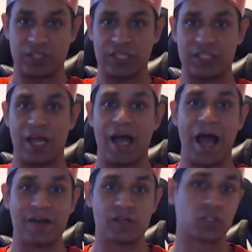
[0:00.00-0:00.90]
kits there,
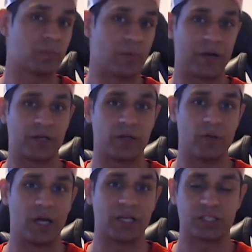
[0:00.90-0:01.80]
and the Super
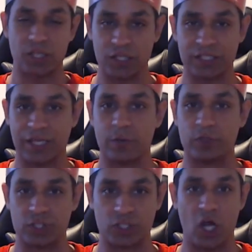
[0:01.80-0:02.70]
Mario starter kit, which
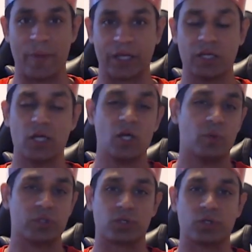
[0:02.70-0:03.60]
is coming,
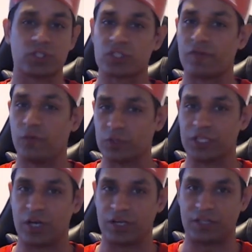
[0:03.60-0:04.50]
which costs
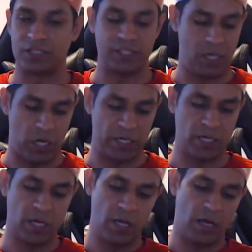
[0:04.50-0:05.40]
£49.99.
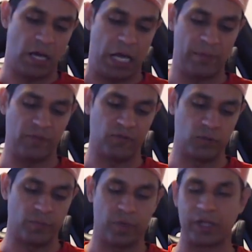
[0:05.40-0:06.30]
If you
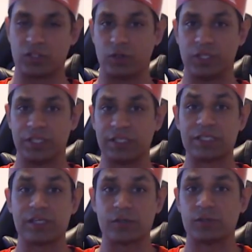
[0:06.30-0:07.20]
buy it on the
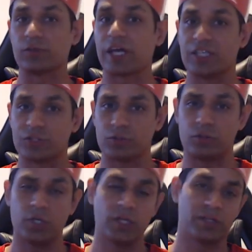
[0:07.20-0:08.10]
Nintendo UK store,
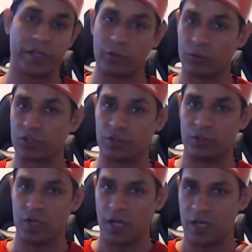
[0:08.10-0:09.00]
they also
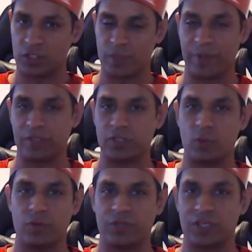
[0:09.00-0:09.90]
ship it
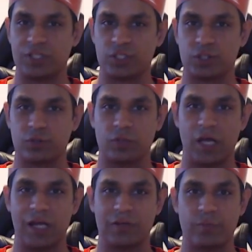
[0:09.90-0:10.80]
with an additional
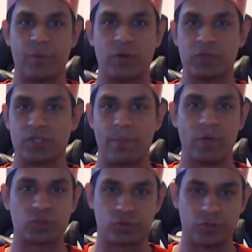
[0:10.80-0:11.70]
little bonus
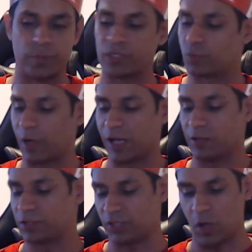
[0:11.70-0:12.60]
mushroom as well.
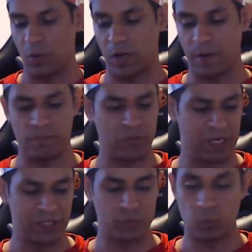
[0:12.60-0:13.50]
So that
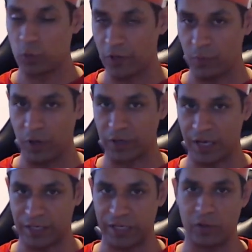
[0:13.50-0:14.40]
is worthwhile
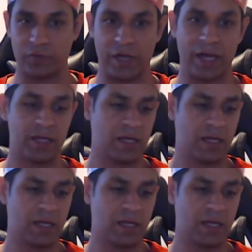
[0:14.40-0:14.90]
getting it on there